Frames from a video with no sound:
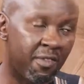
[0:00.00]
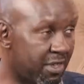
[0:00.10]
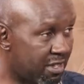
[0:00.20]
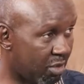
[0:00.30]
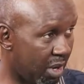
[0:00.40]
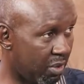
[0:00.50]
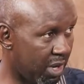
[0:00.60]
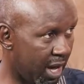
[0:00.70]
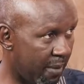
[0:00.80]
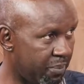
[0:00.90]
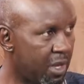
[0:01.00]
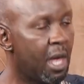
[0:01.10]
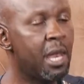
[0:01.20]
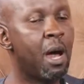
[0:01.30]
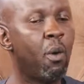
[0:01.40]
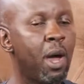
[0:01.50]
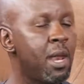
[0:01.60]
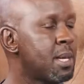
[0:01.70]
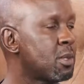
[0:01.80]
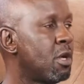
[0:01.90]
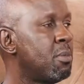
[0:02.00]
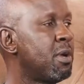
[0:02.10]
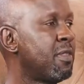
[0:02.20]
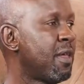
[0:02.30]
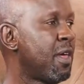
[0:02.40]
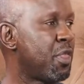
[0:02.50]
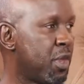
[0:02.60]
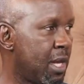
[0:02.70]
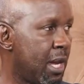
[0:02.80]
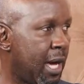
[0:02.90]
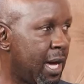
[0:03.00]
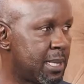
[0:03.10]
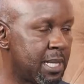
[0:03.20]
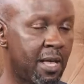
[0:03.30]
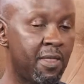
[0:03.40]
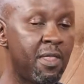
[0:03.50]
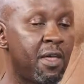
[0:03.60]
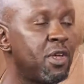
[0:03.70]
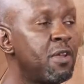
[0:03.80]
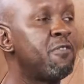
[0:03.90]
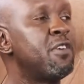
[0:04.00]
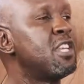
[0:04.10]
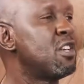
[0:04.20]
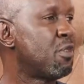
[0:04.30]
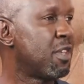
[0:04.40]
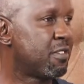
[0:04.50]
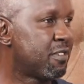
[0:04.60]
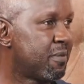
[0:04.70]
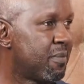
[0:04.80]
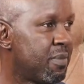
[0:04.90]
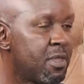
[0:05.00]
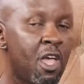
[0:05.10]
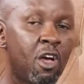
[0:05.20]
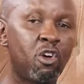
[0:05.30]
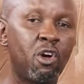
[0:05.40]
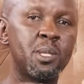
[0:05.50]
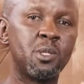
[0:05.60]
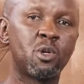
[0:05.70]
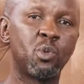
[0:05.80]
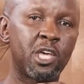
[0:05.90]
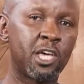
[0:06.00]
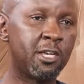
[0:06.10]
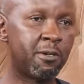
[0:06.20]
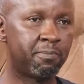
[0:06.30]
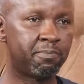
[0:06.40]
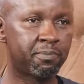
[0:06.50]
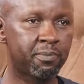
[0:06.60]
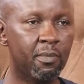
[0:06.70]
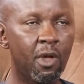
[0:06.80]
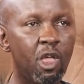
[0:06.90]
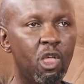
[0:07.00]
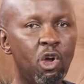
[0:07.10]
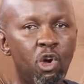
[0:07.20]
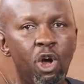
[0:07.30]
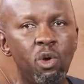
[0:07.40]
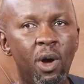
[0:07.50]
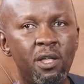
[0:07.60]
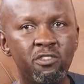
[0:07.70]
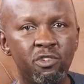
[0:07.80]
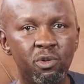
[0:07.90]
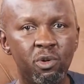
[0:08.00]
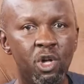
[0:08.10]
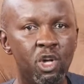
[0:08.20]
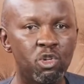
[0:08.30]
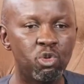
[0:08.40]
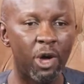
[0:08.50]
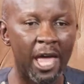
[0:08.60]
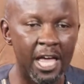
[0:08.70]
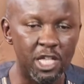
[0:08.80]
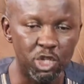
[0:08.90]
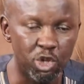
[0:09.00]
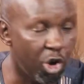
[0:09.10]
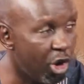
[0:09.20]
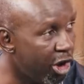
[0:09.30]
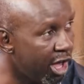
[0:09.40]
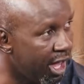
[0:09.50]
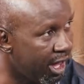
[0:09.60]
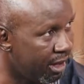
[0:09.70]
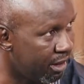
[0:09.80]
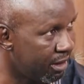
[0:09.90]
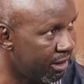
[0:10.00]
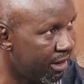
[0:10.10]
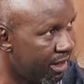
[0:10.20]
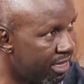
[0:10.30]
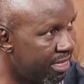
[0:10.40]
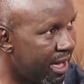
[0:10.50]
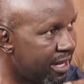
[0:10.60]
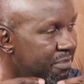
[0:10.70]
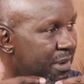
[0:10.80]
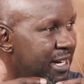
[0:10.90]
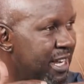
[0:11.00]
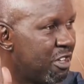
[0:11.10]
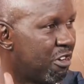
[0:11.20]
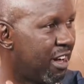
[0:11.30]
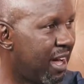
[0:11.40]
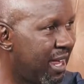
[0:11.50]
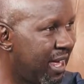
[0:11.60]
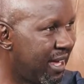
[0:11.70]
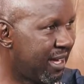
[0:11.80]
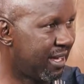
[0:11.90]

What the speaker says: This is where we are. Mm. Now, why does God bring the other three? Like I said, that the other three fit into this. Mm. God is not wicked. Mm. God wants you to enjoy that burden you're carrying.